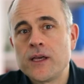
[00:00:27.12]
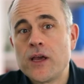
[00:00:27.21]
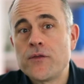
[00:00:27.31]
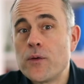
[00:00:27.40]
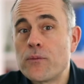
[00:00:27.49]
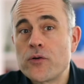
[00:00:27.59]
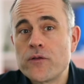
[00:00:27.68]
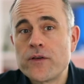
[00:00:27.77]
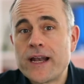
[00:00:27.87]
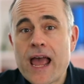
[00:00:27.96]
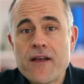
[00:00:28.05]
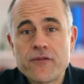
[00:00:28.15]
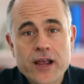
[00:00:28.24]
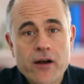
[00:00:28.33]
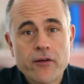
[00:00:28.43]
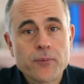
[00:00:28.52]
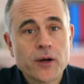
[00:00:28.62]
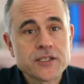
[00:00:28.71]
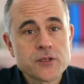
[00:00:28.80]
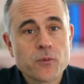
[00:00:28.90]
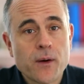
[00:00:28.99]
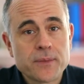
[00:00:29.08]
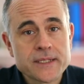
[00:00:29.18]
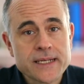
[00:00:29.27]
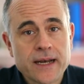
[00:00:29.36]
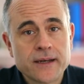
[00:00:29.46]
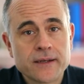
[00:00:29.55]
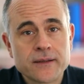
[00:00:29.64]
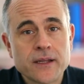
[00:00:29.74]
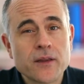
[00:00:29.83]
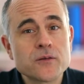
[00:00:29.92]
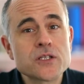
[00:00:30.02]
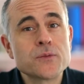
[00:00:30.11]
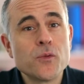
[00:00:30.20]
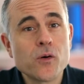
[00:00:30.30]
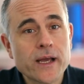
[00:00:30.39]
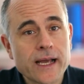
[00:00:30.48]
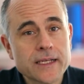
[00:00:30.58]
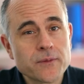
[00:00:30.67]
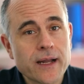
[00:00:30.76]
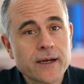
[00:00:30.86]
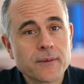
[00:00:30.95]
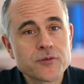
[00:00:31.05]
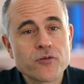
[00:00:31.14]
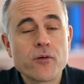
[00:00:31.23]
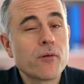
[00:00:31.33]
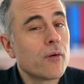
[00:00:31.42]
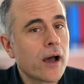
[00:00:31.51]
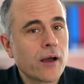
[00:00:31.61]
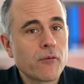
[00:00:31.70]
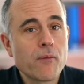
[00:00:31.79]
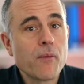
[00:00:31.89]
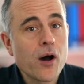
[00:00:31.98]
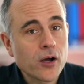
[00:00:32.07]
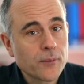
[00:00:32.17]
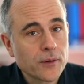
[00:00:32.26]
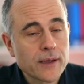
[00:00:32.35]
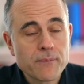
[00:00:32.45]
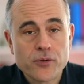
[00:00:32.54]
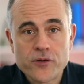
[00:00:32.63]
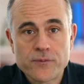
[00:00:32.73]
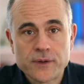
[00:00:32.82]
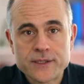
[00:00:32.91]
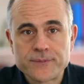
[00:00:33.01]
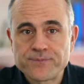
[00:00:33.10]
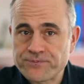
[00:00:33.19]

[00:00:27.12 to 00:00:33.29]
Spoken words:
If you improve in every area by just 1%, then those small gains will add up to a remarkable improvement.